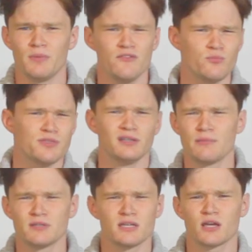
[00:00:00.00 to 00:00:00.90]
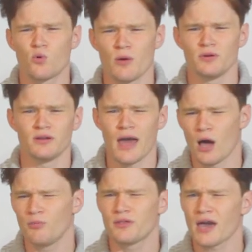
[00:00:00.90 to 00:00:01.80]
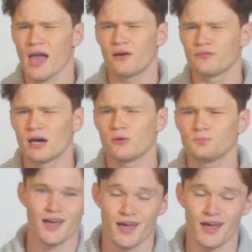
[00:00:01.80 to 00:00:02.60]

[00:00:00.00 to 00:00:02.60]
even with the limited equipment and help that I have now.